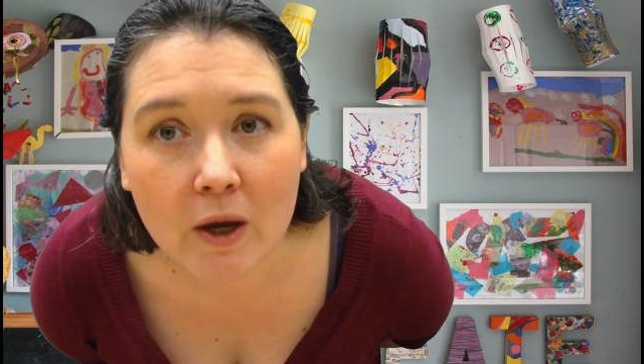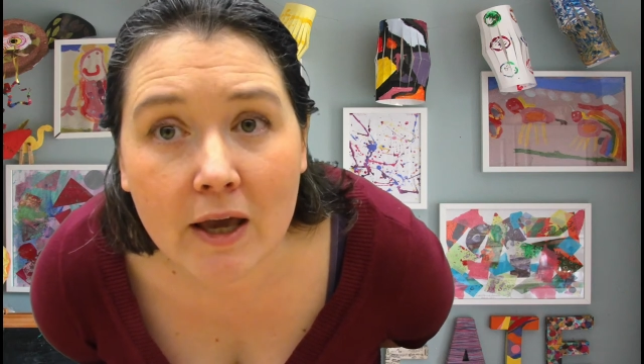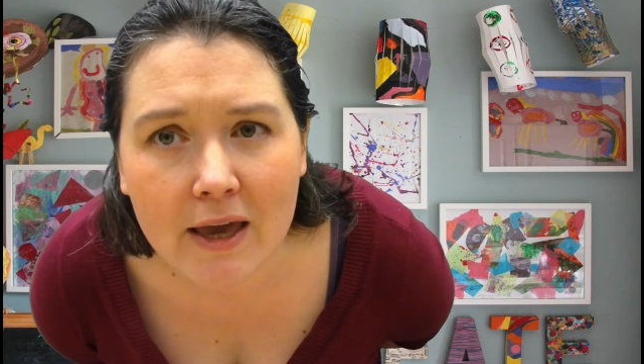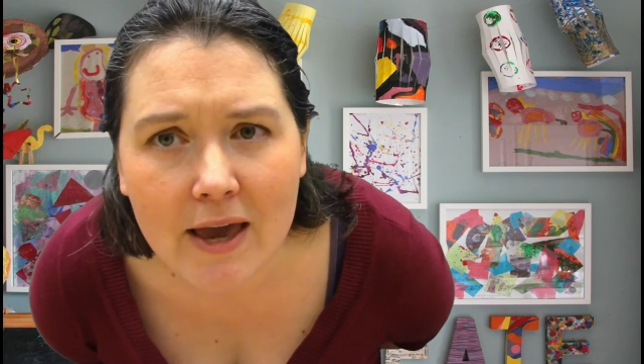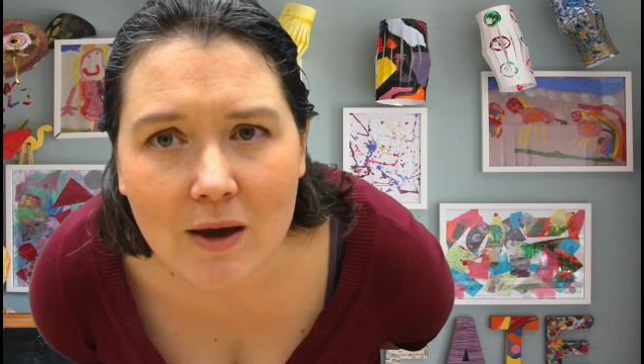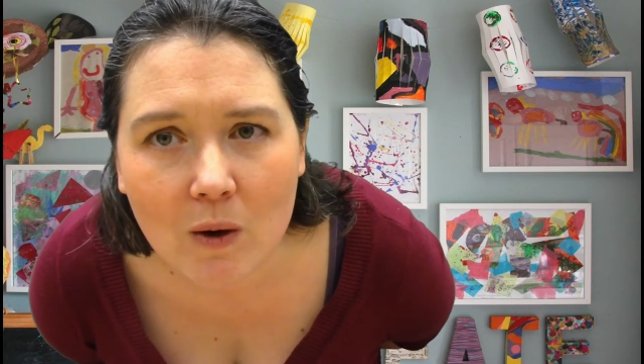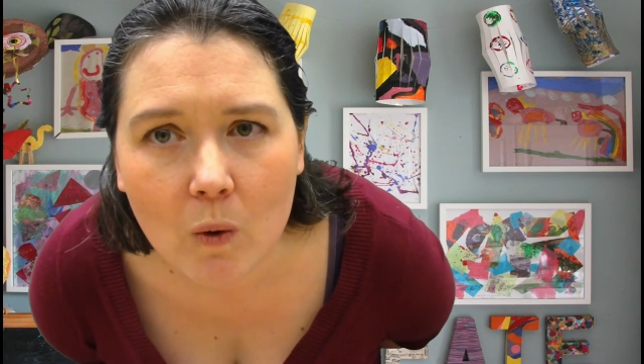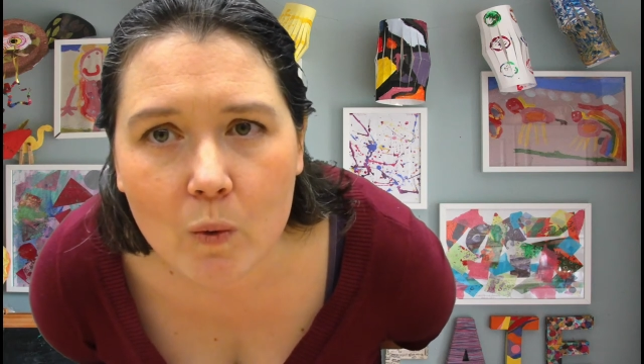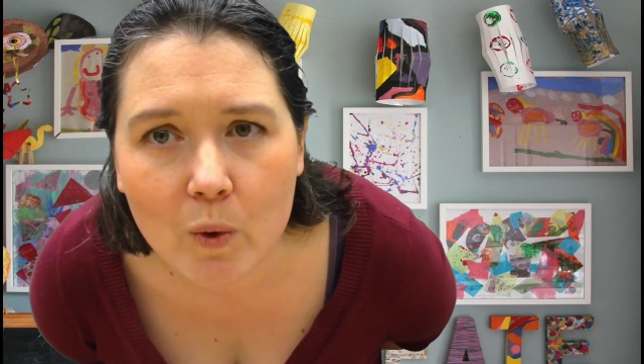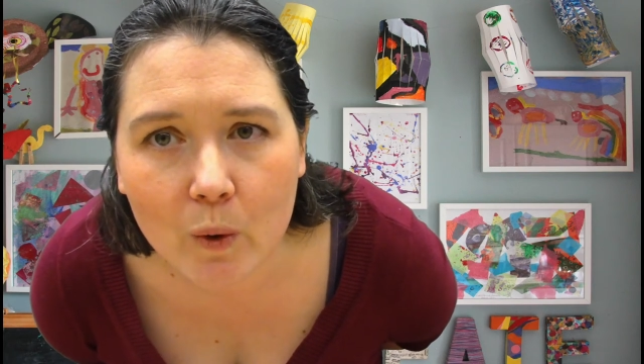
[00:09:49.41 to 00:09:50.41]

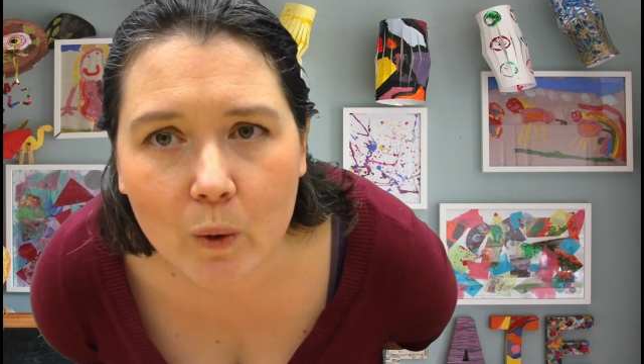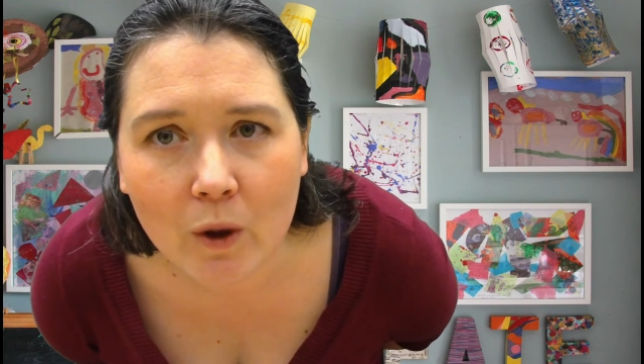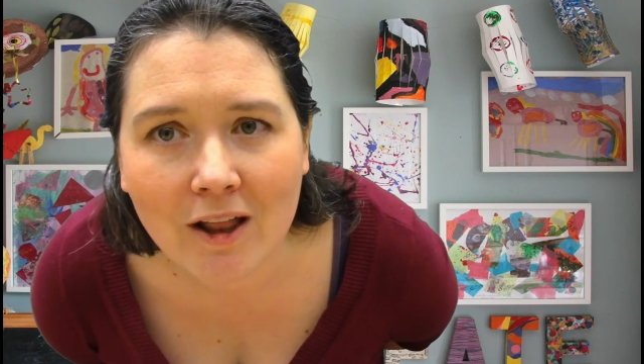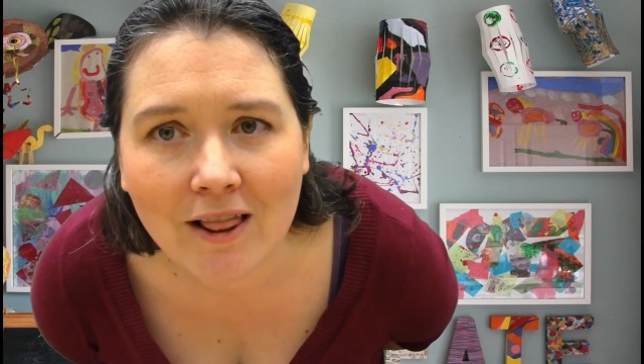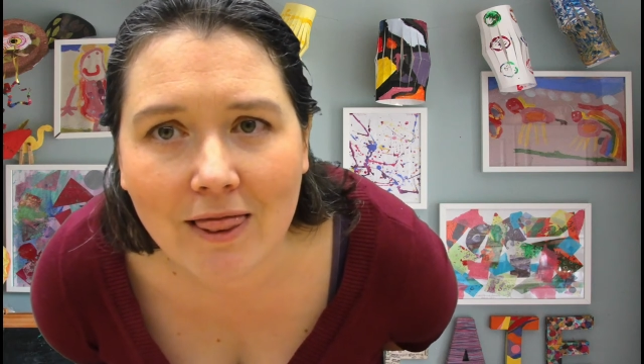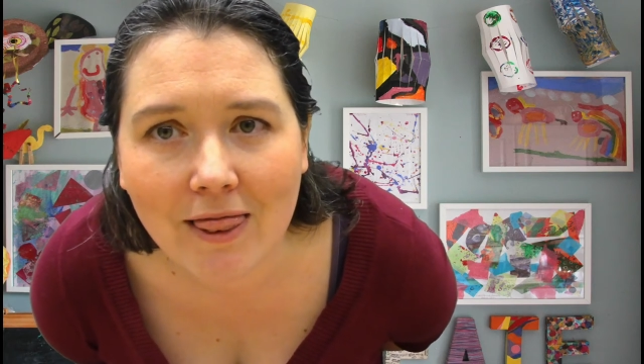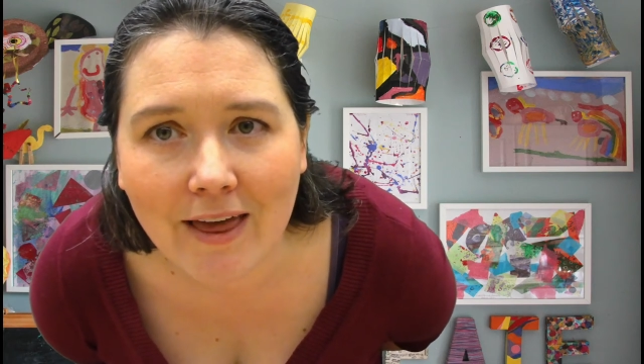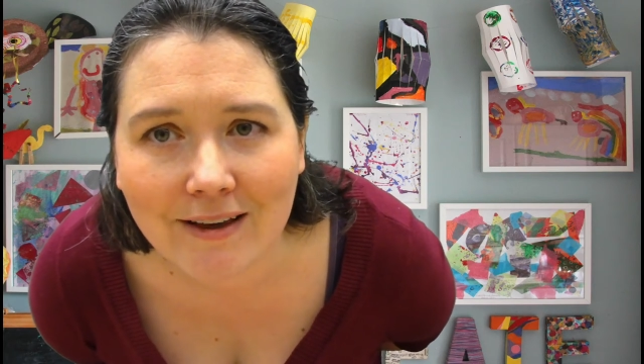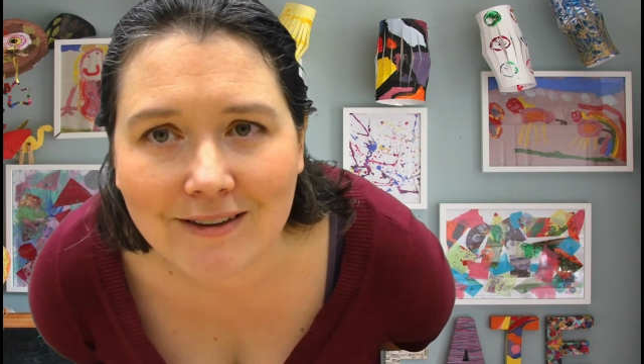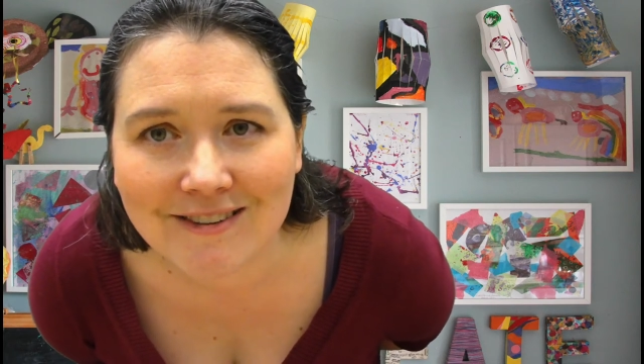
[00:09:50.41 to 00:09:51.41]
Kangaroo
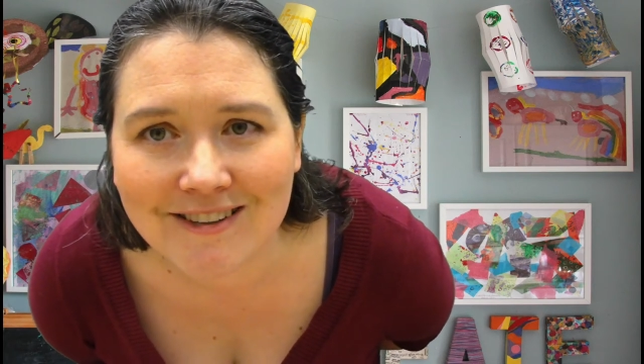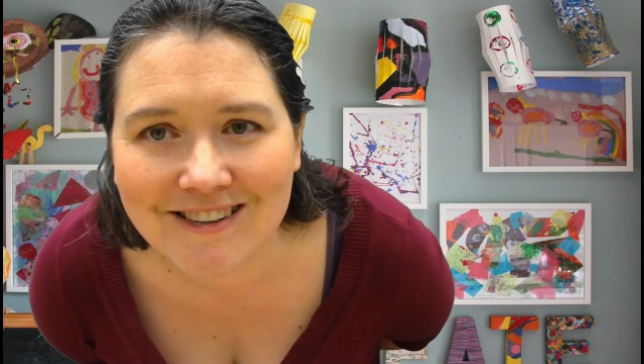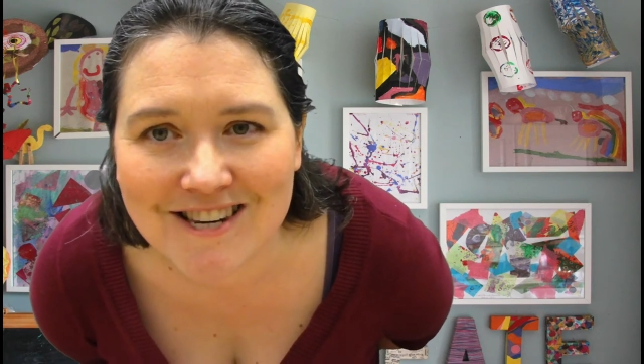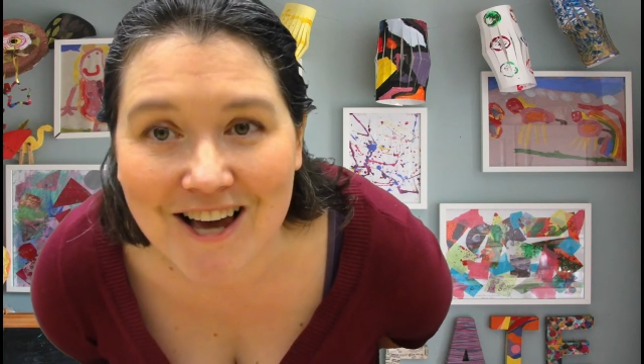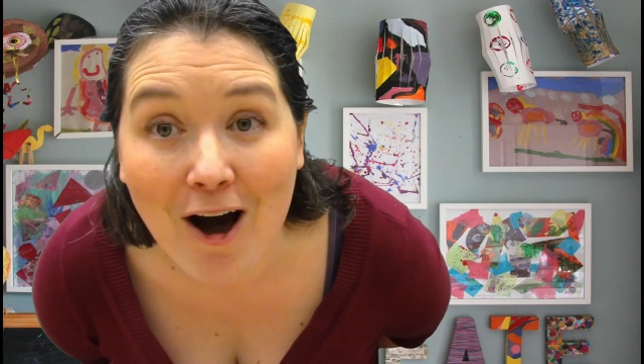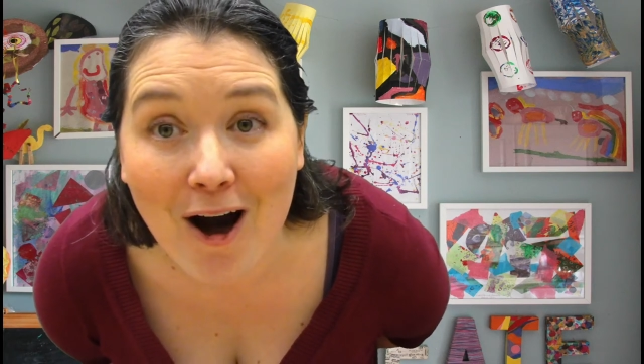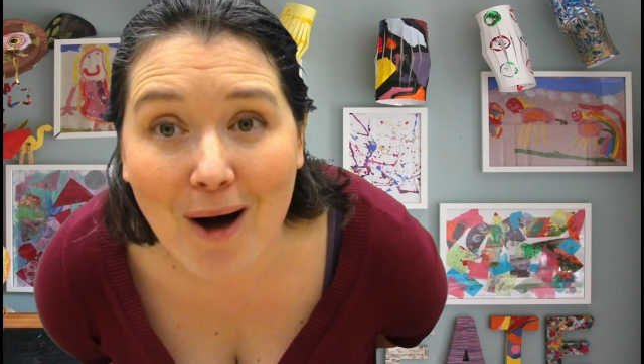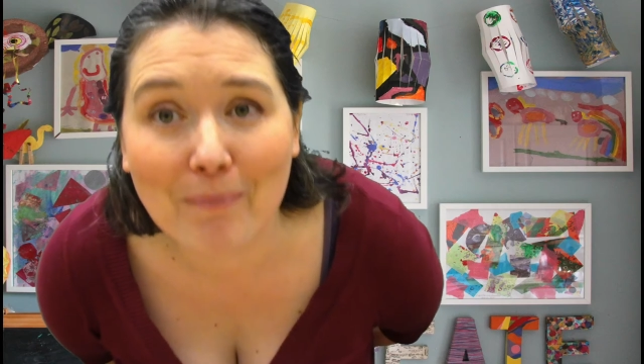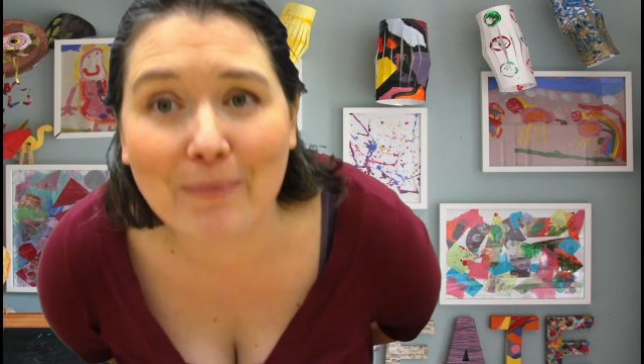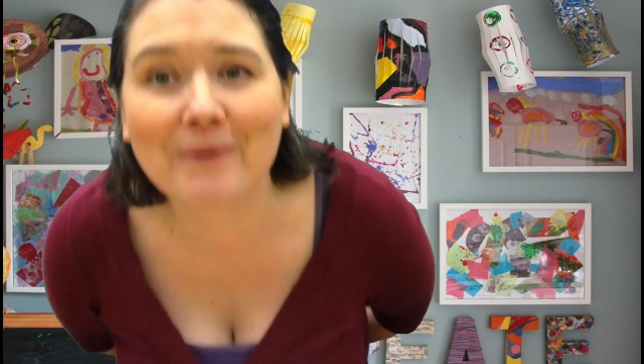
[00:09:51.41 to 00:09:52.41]
Likes to
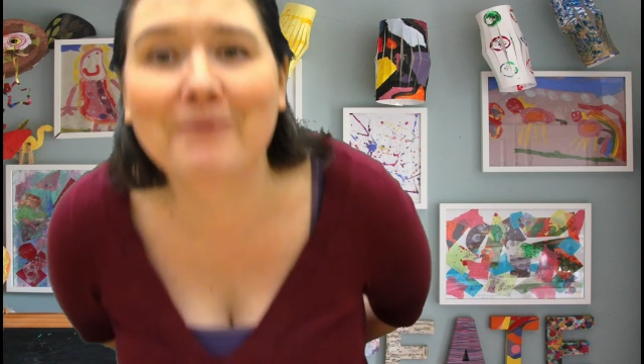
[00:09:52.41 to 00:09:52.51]
Hop.